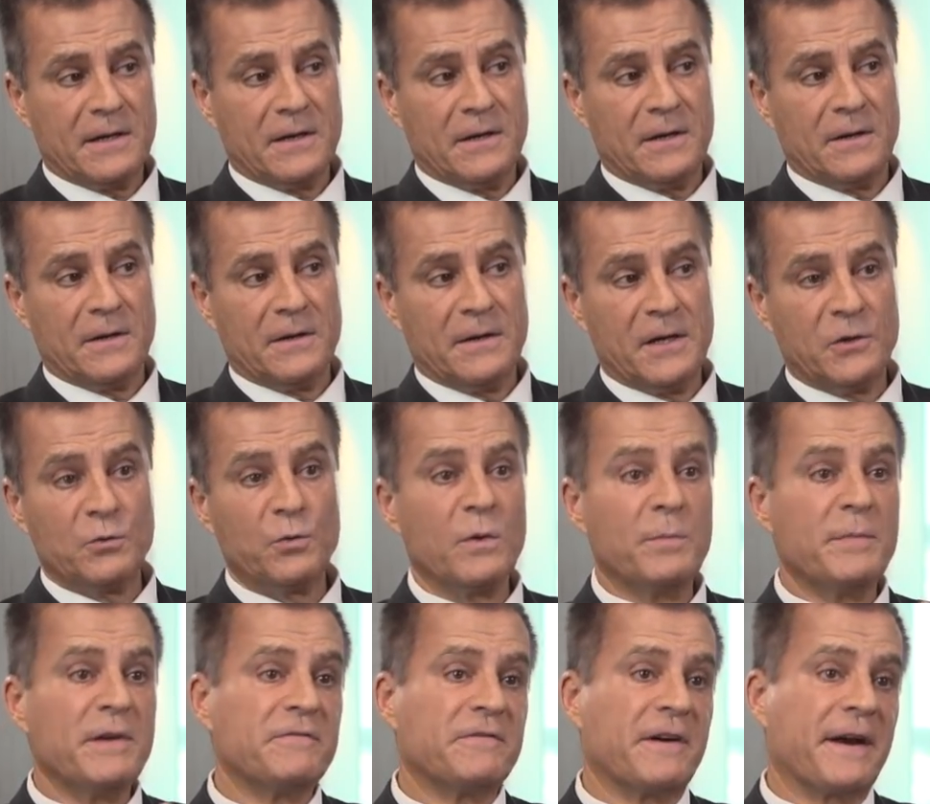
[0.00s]
It
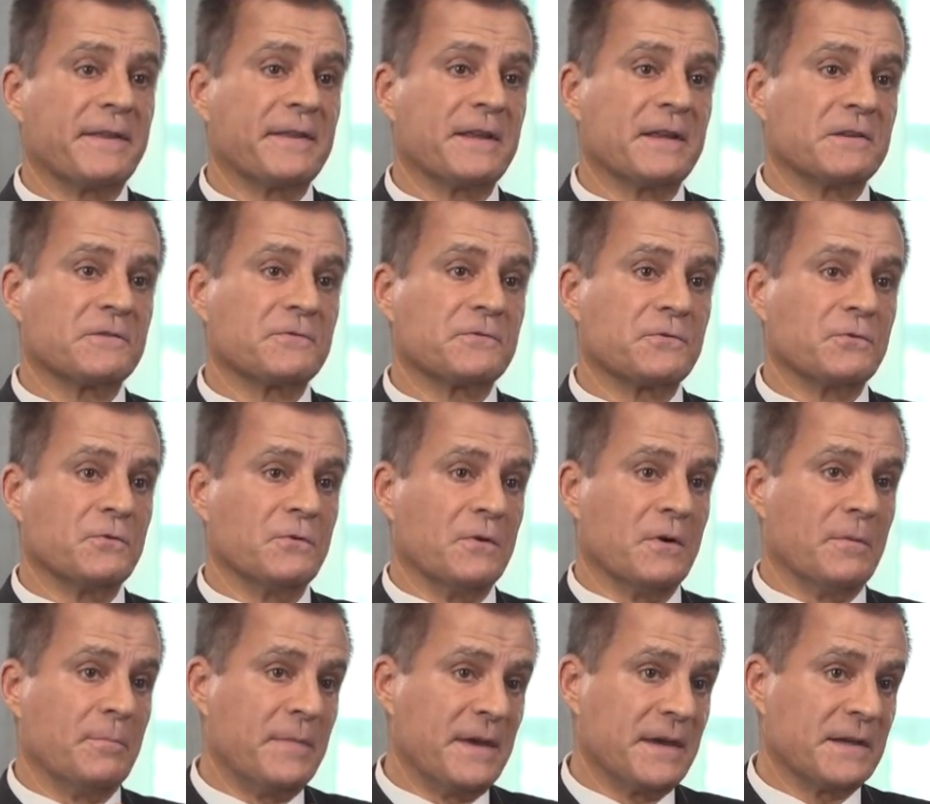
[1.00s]
will be financed through
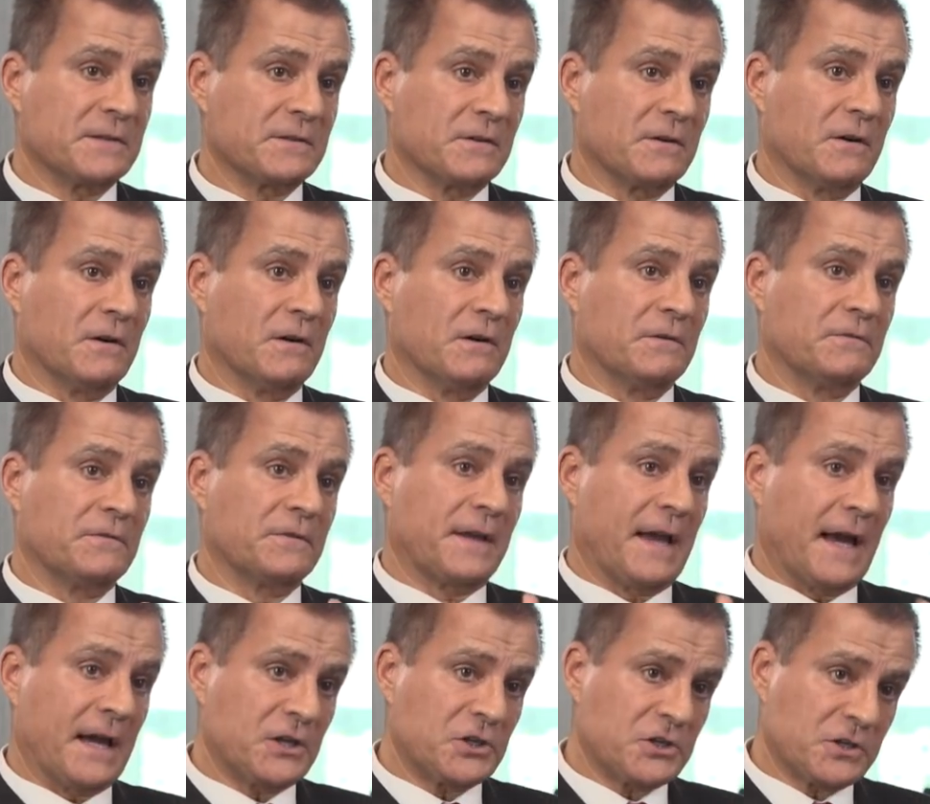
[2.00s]
a mix of
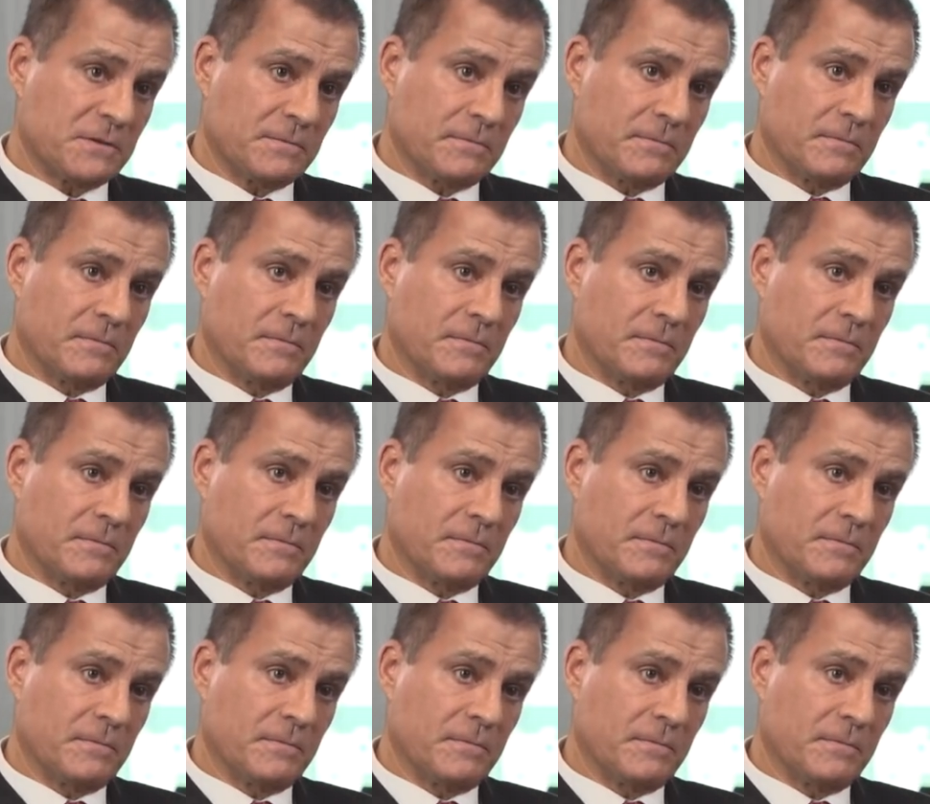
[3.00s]
cash,